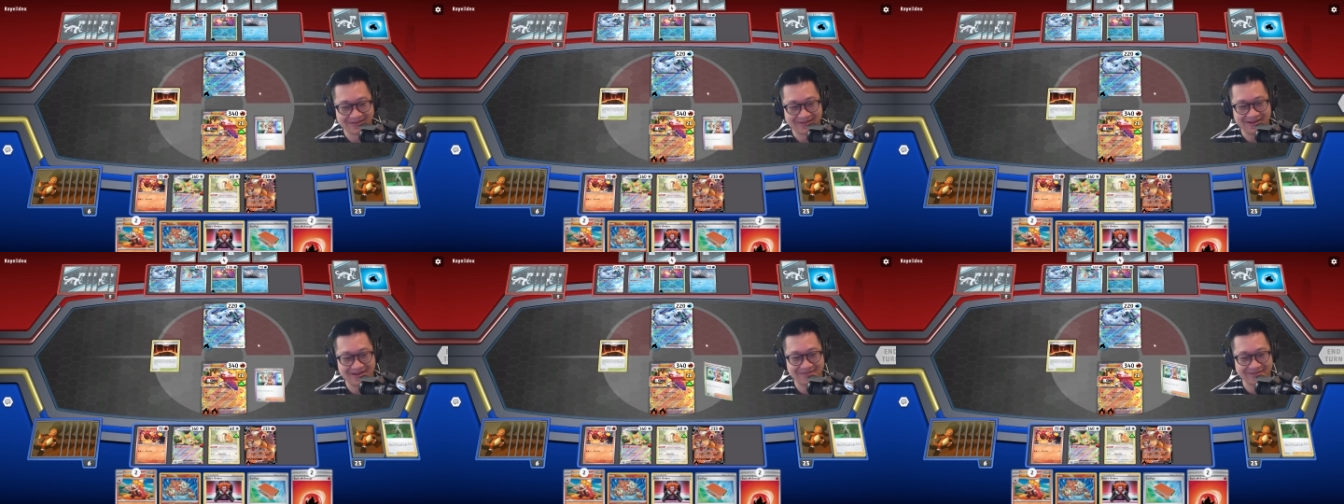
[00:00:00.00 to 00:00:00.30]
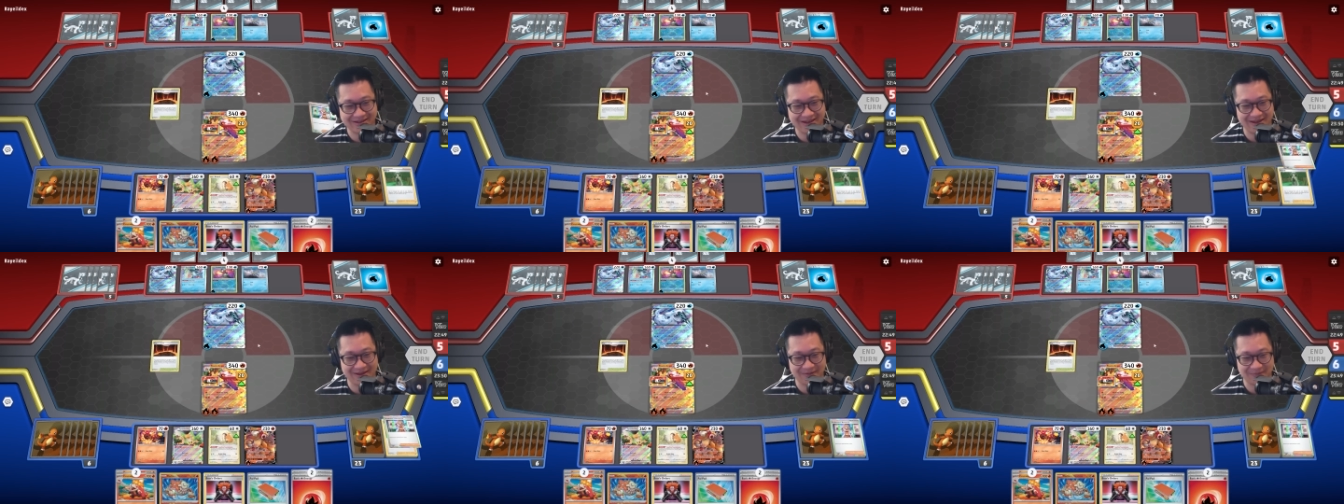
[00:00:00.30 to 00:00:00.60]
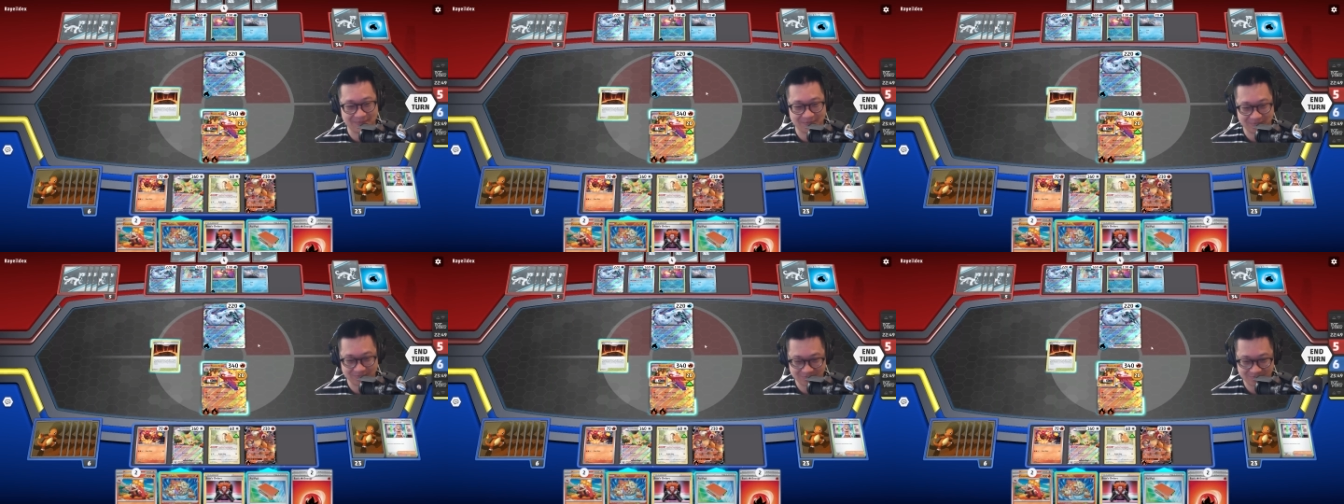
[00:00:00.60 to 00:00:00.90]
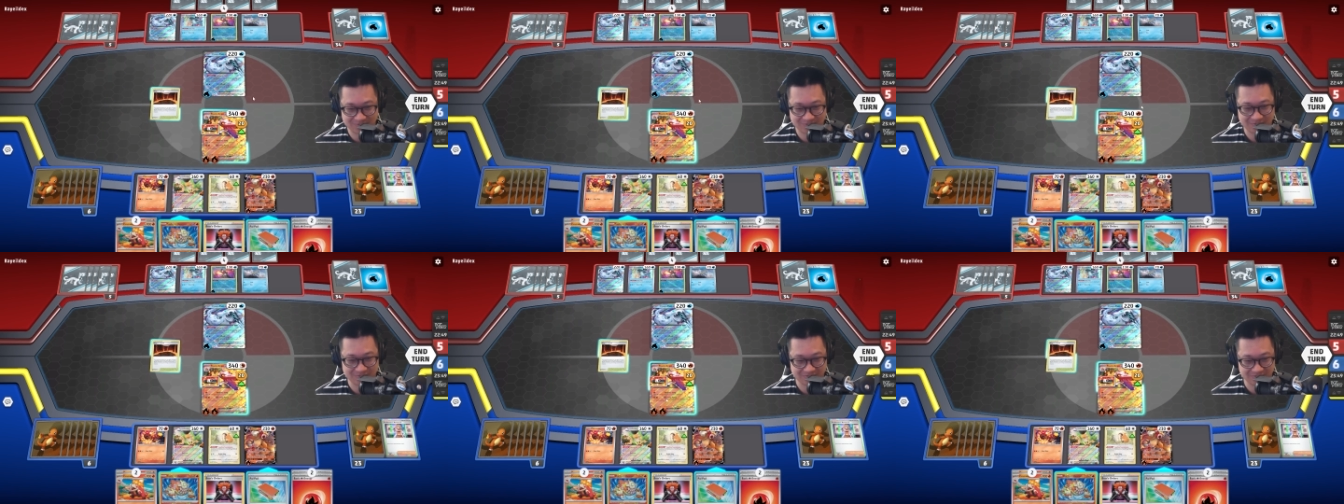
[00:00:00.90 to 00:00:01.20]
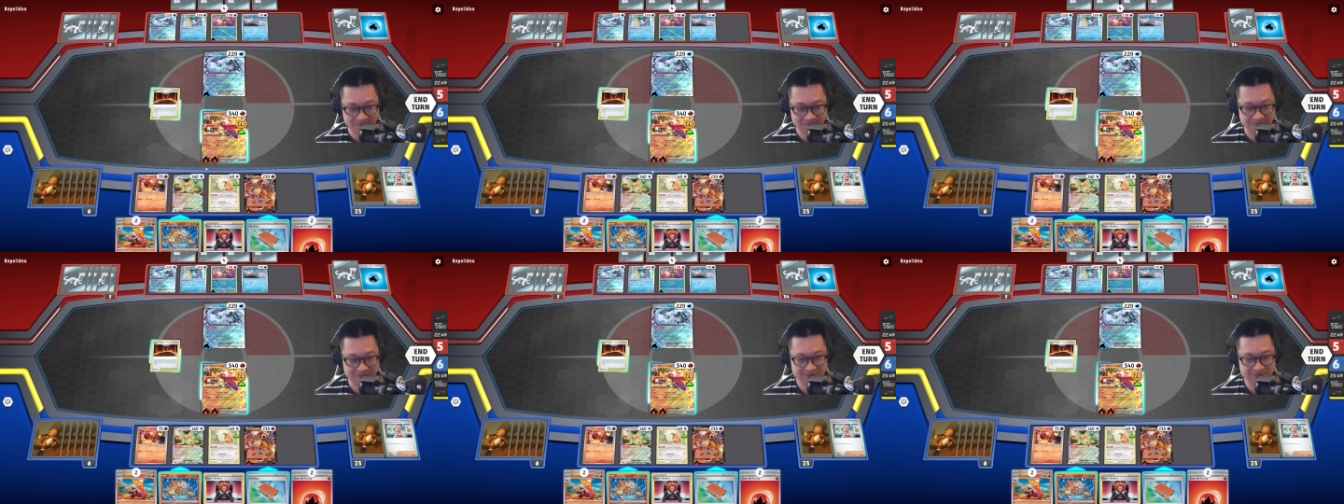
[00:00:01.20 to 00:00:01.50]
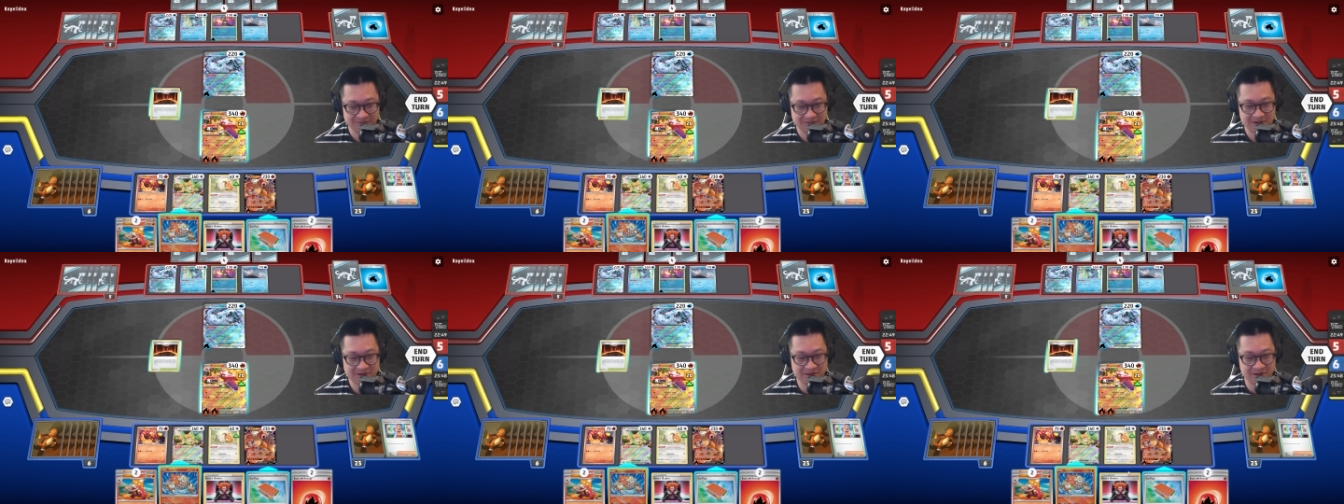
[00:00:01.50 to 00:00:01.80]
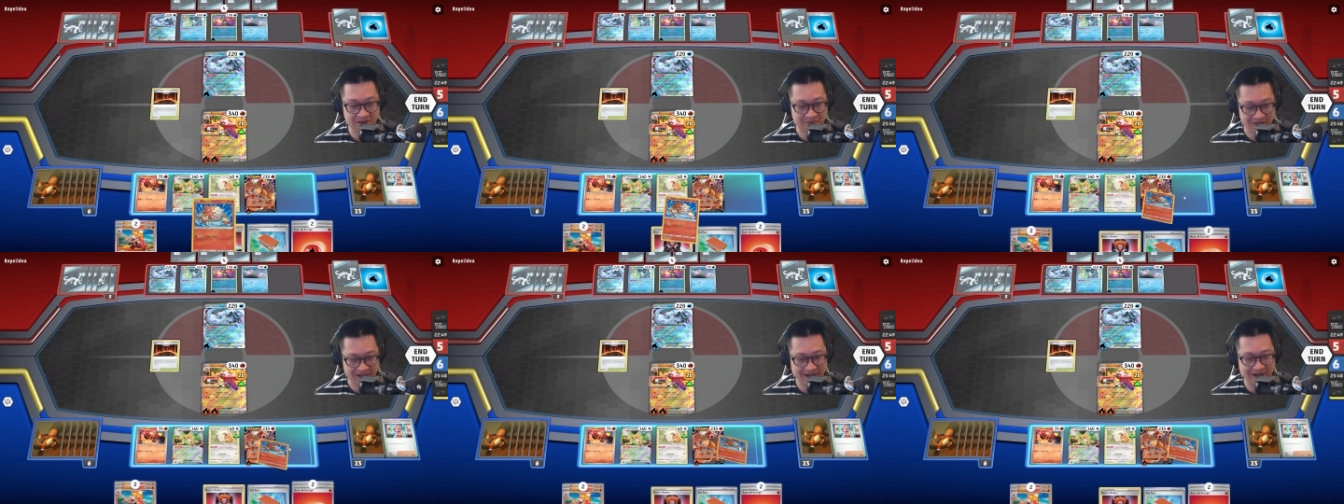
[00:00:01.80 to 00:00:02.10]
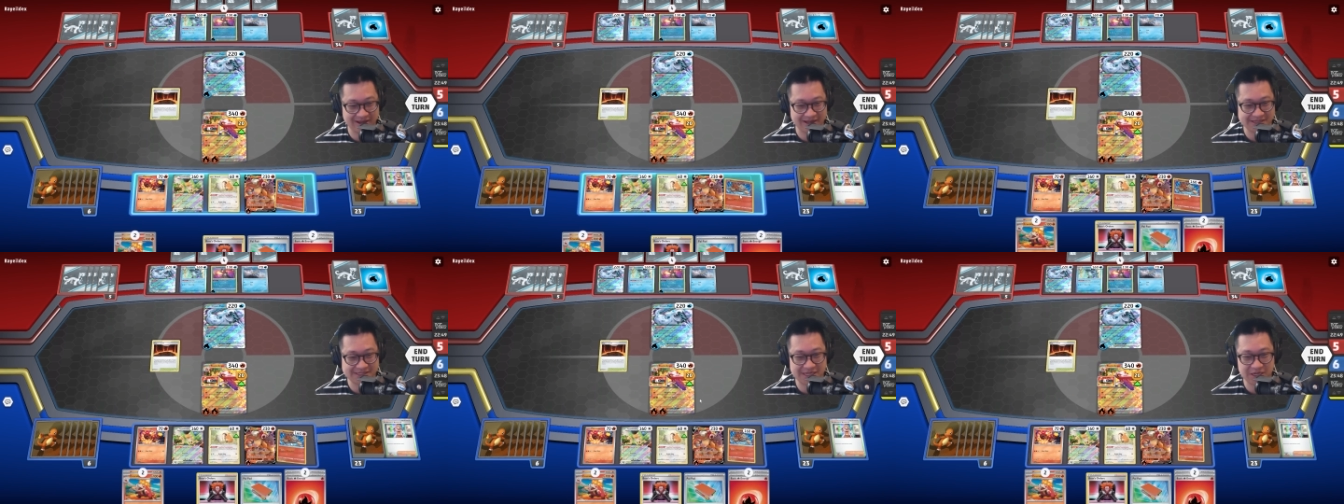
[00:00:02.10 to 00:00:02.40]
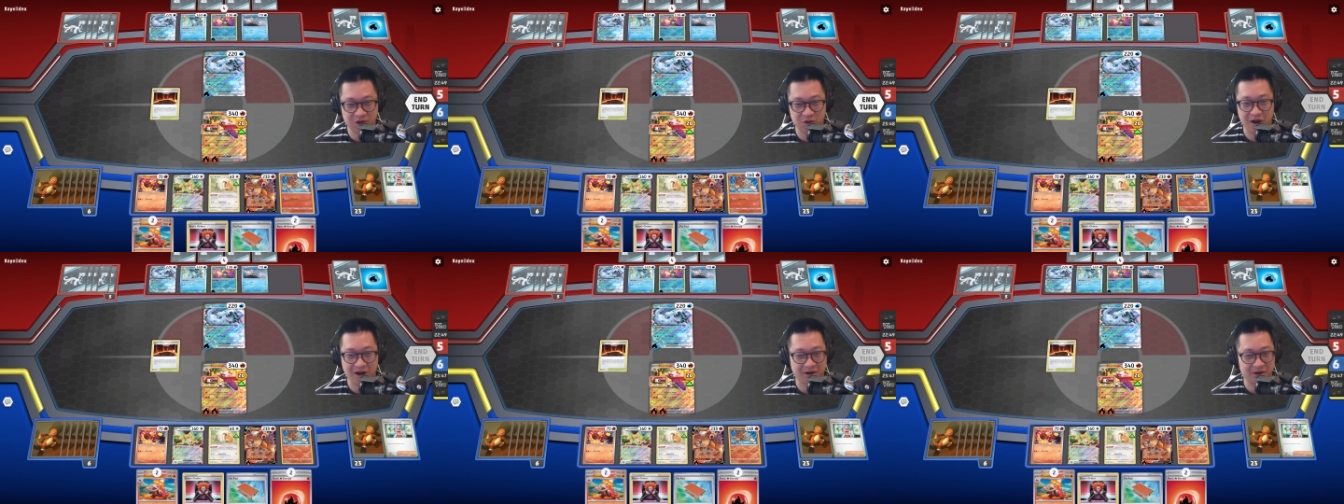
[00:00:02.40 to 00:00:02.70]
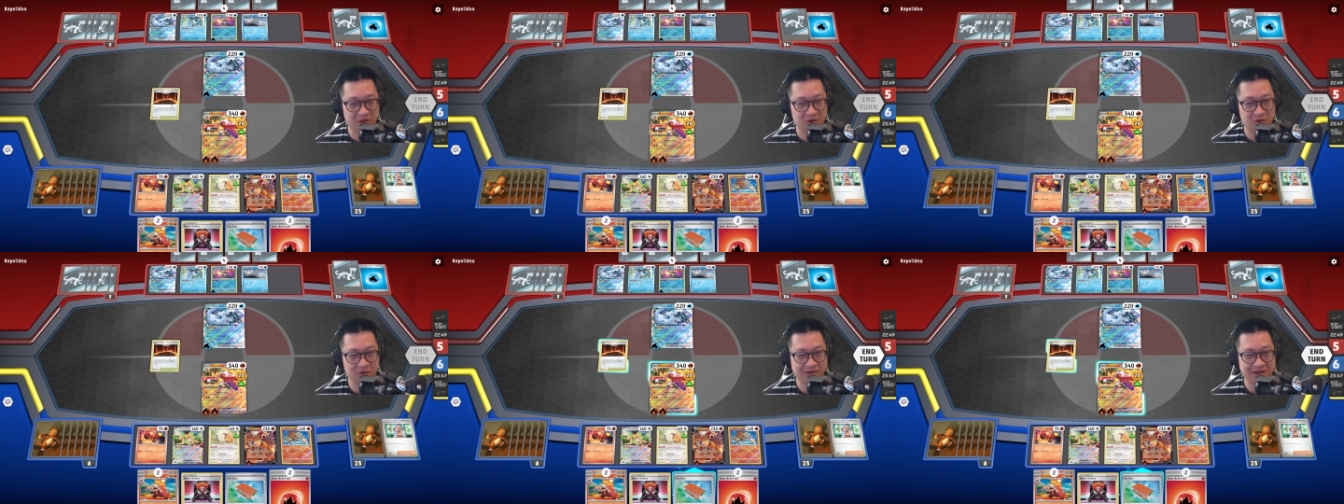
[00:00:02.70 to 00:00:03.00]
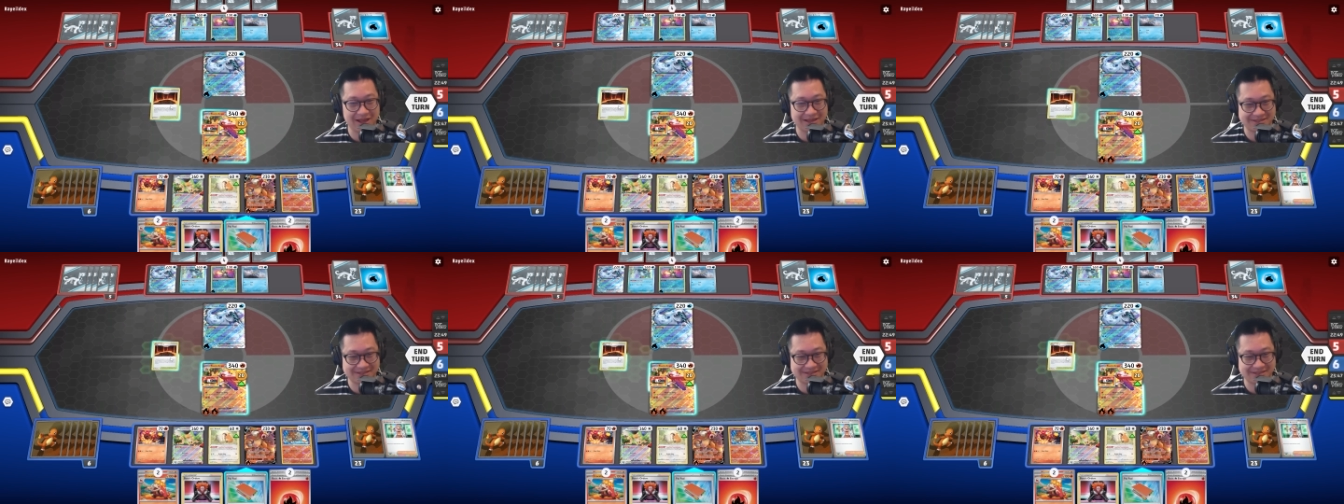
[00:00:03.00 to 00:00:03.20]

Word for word: Okay. I look at my hand, I see Crocalor, that